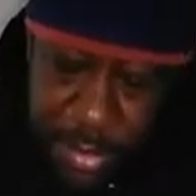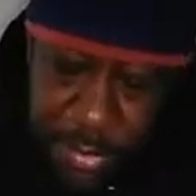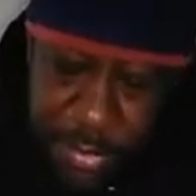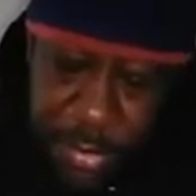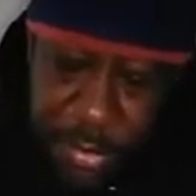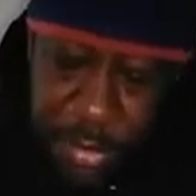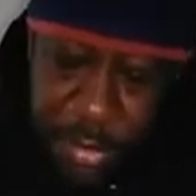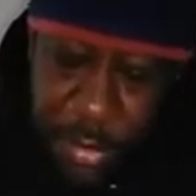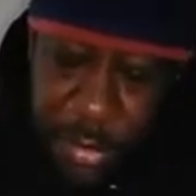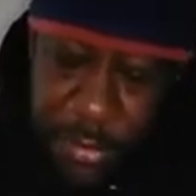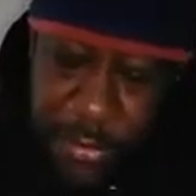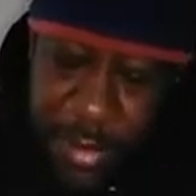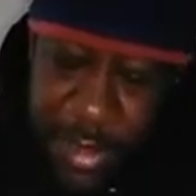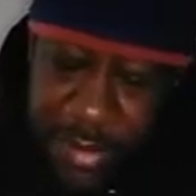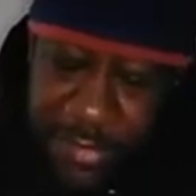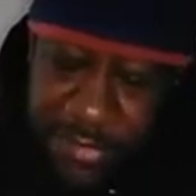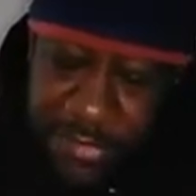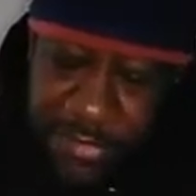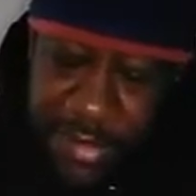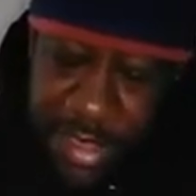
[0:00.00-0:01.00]
The
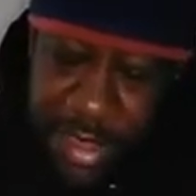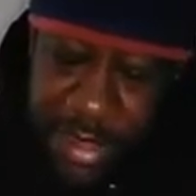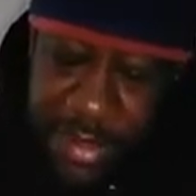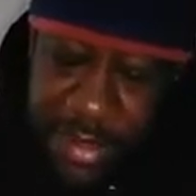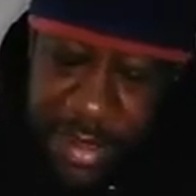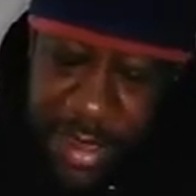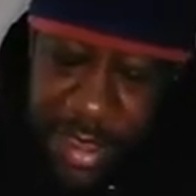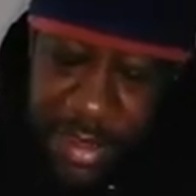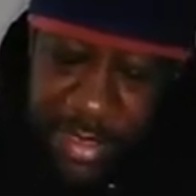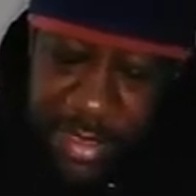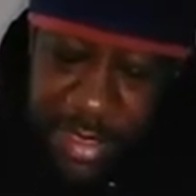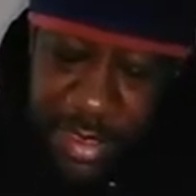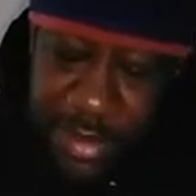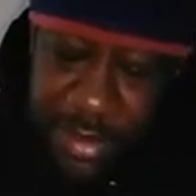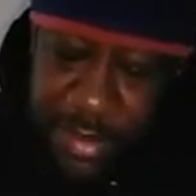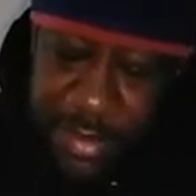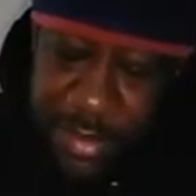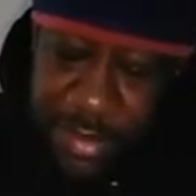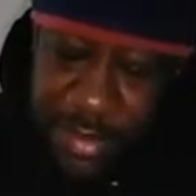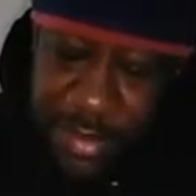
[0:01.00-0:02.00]
Lorax said nothing.
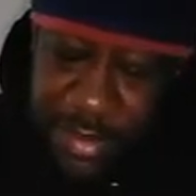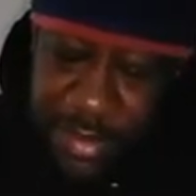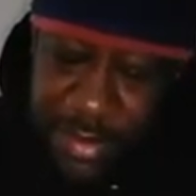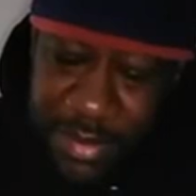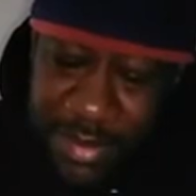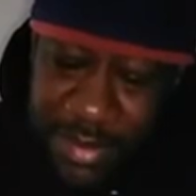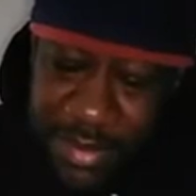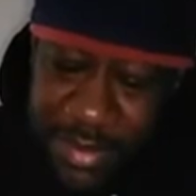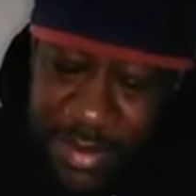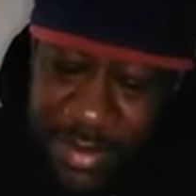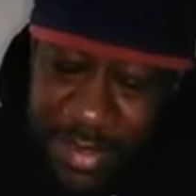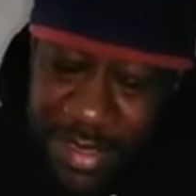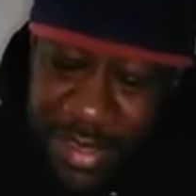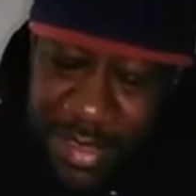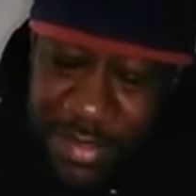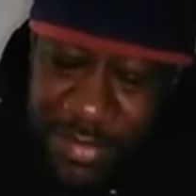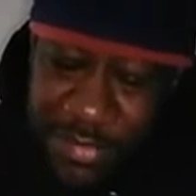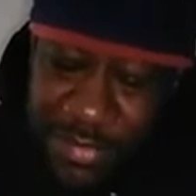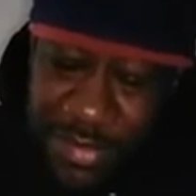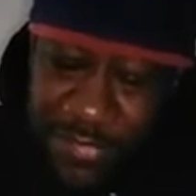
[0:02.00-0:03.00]

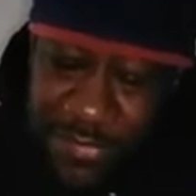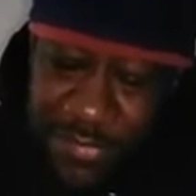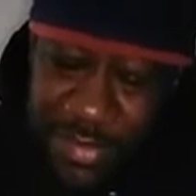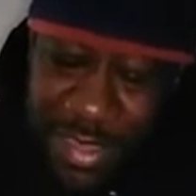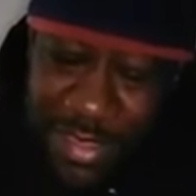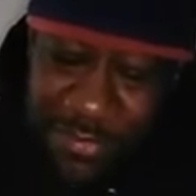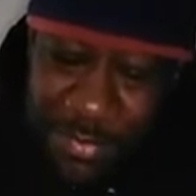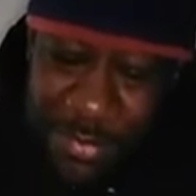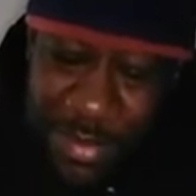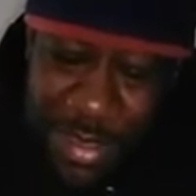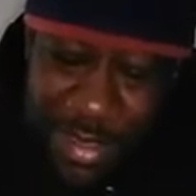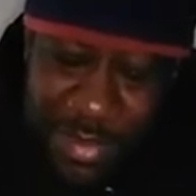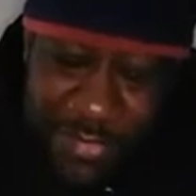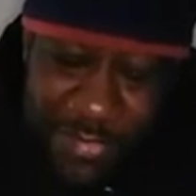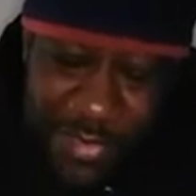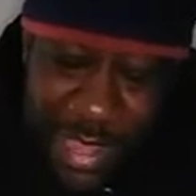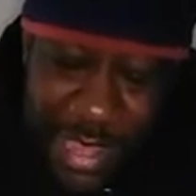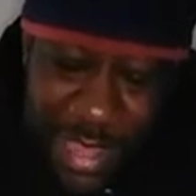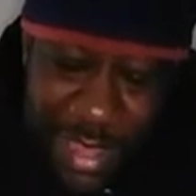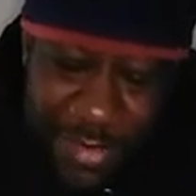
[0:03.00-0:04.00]
Just give me a
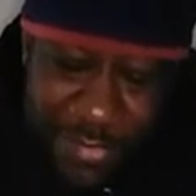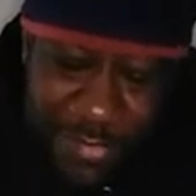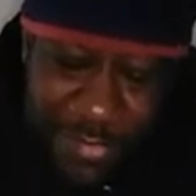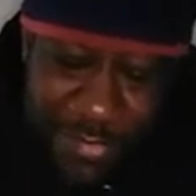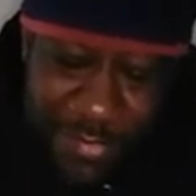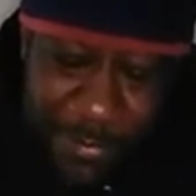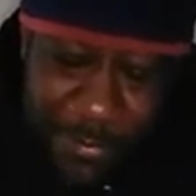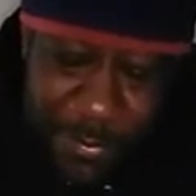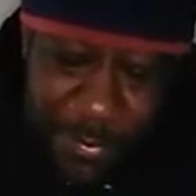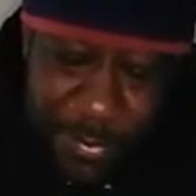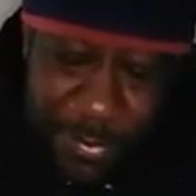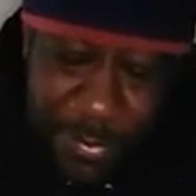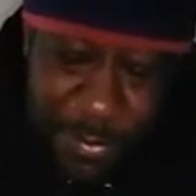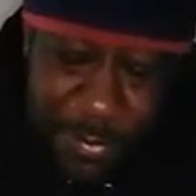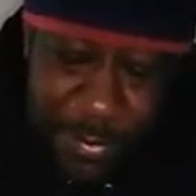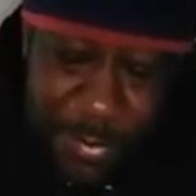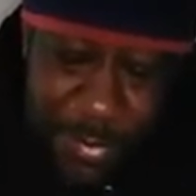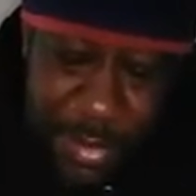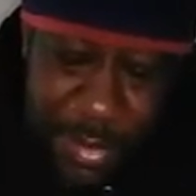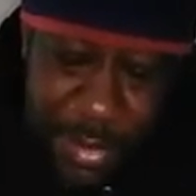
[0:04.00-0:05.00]
chance.
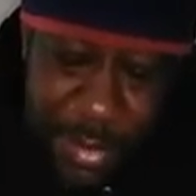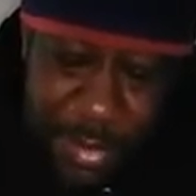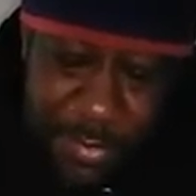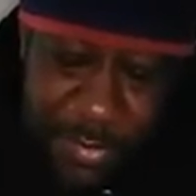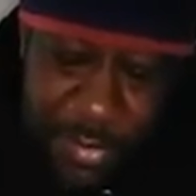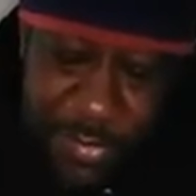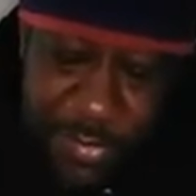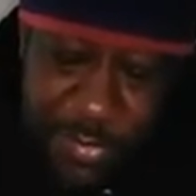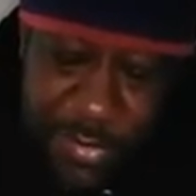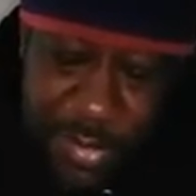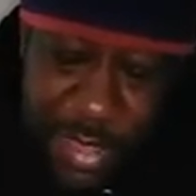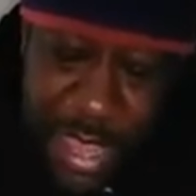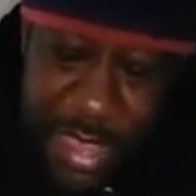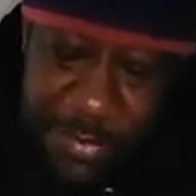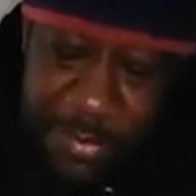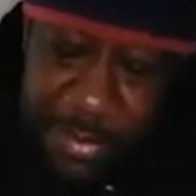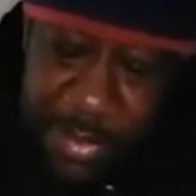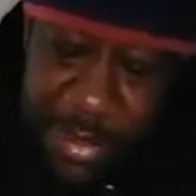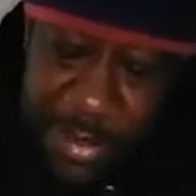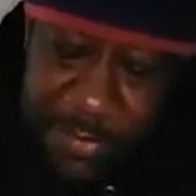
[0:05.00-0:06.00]
Just
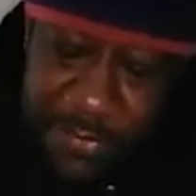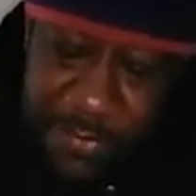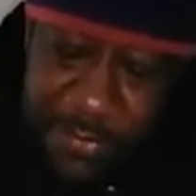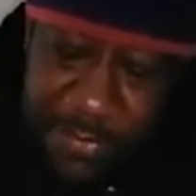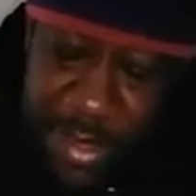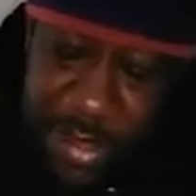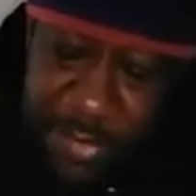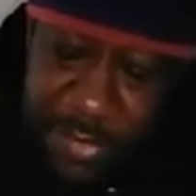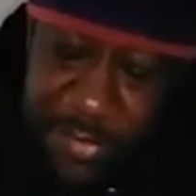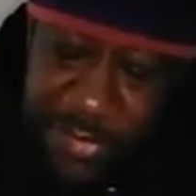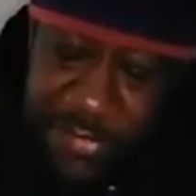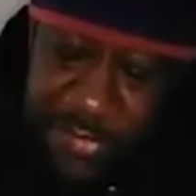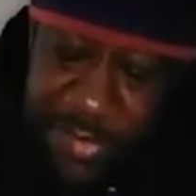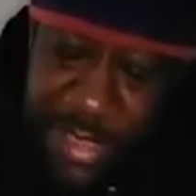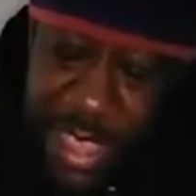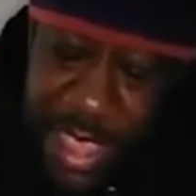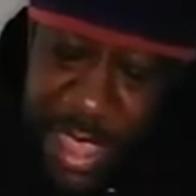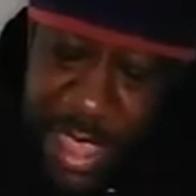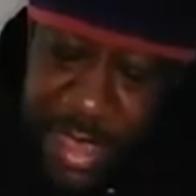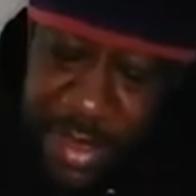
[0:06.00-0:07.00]
gave me a very
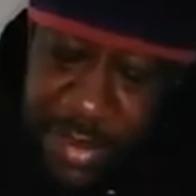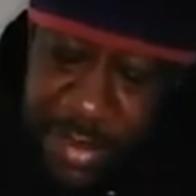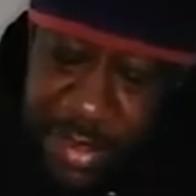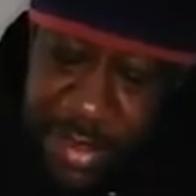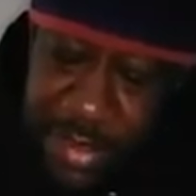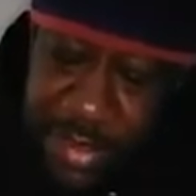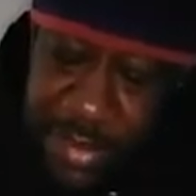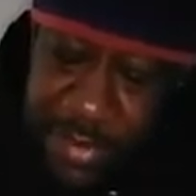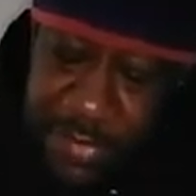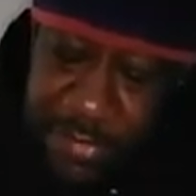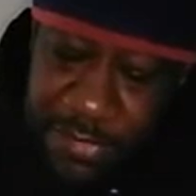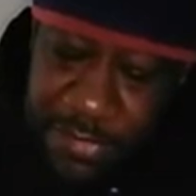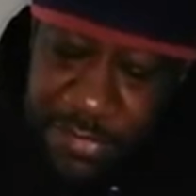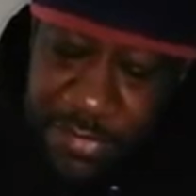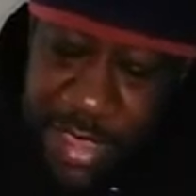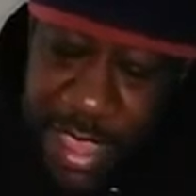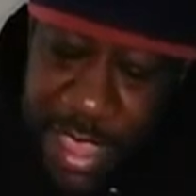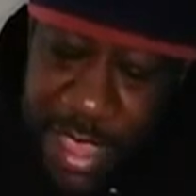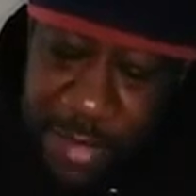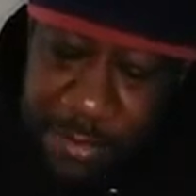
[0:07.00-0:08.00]
sad
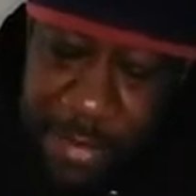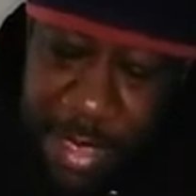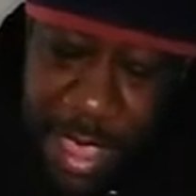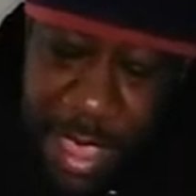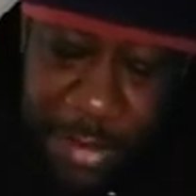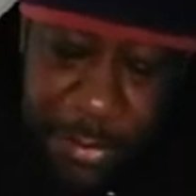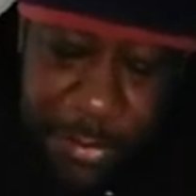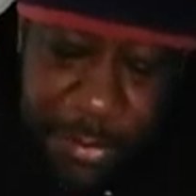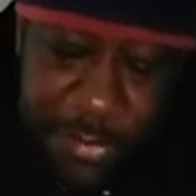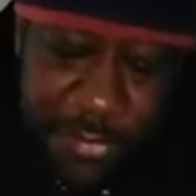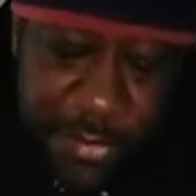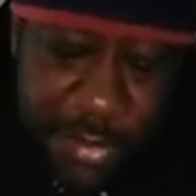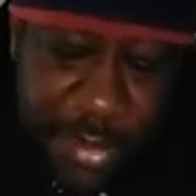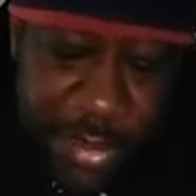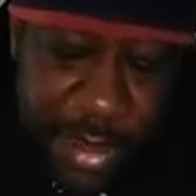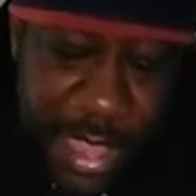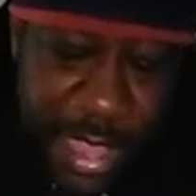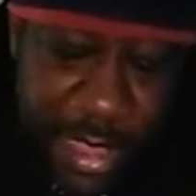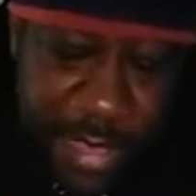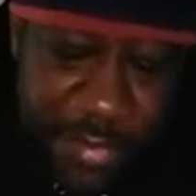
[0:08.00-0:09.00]
backwards
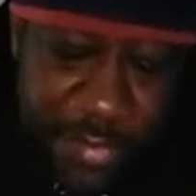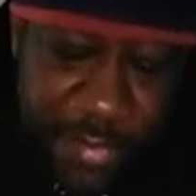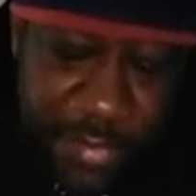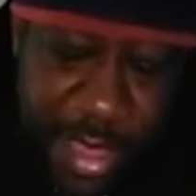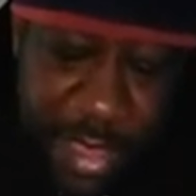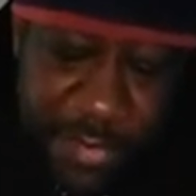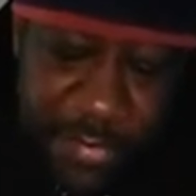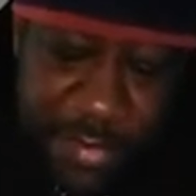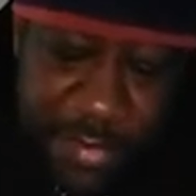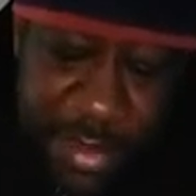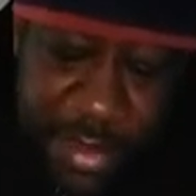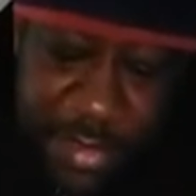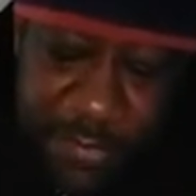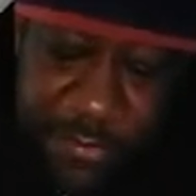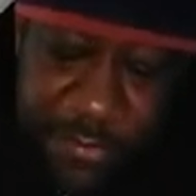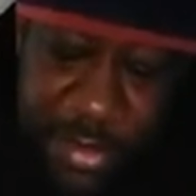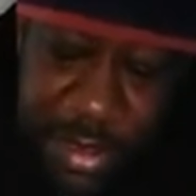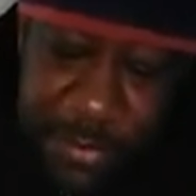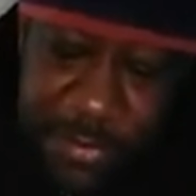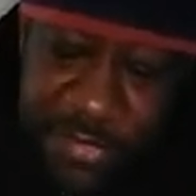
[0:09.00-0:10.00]
glance as he
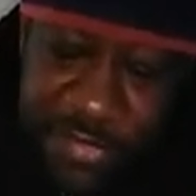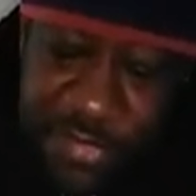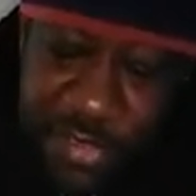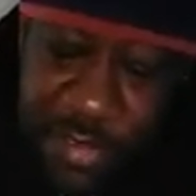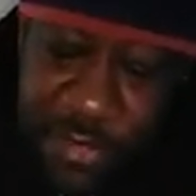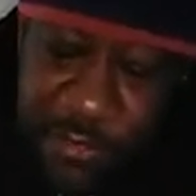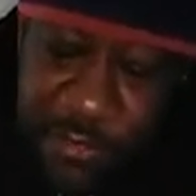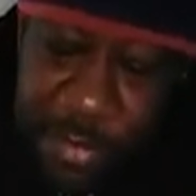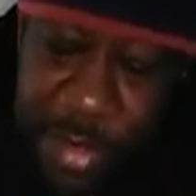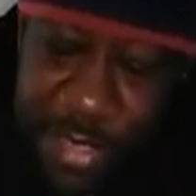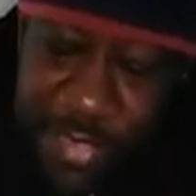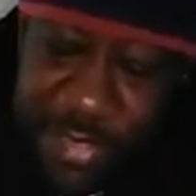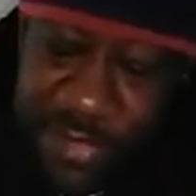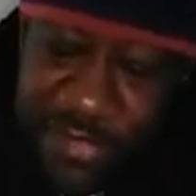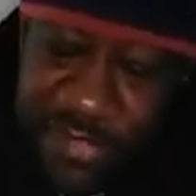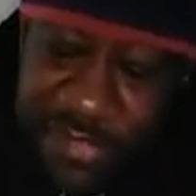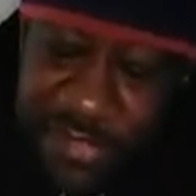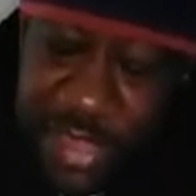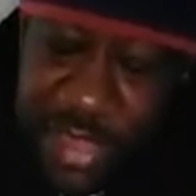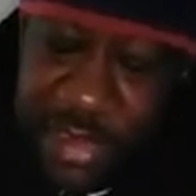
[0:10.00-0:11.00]
lifted himself by the
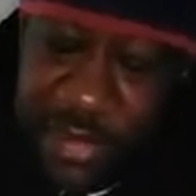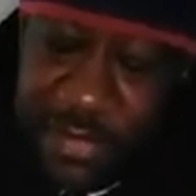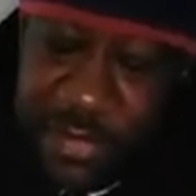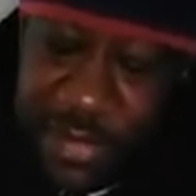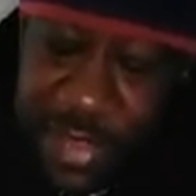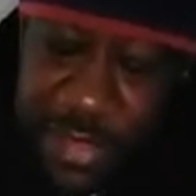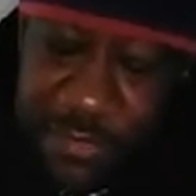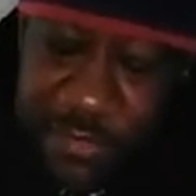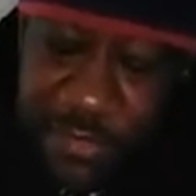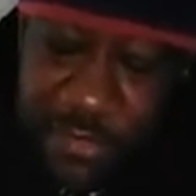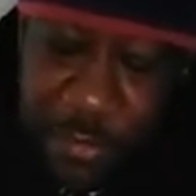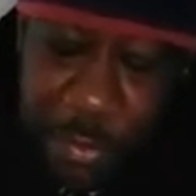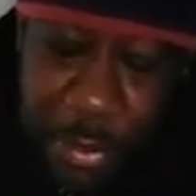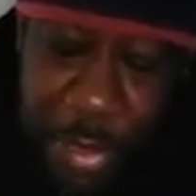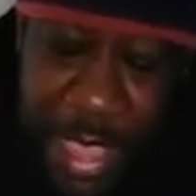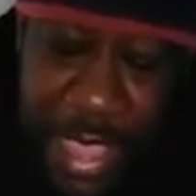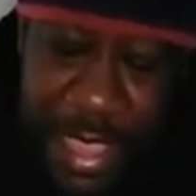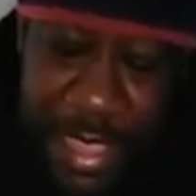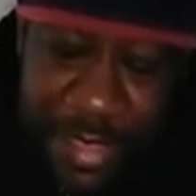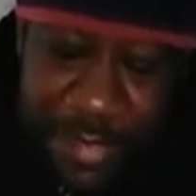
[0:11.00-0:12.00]
seat of his
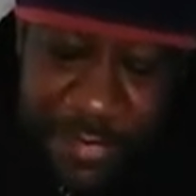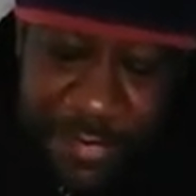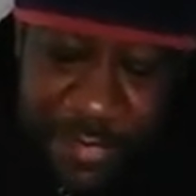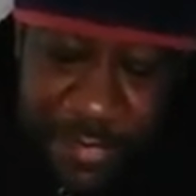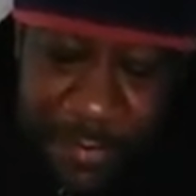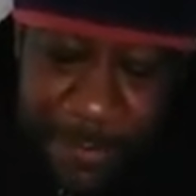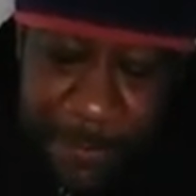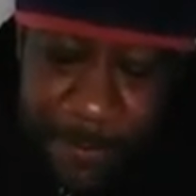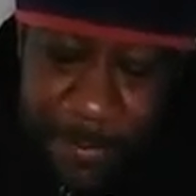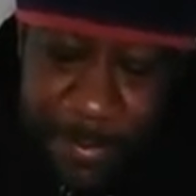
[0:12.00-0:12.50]
pants.